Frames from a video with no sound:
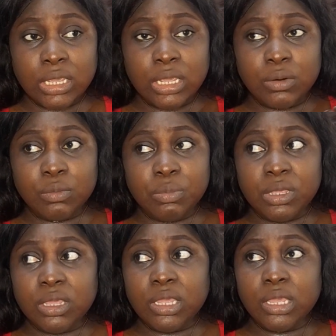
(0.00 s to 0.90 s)
It'll
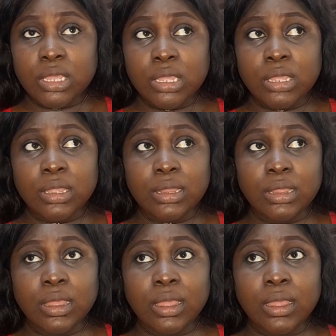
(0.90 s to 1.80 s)
be,
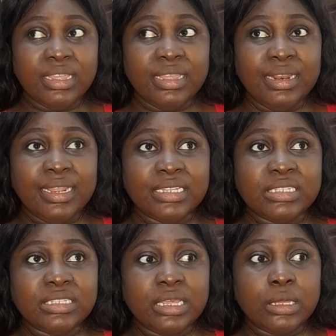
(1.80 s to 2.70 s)

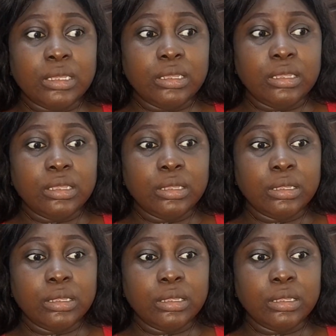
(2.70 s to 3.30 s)
let's say,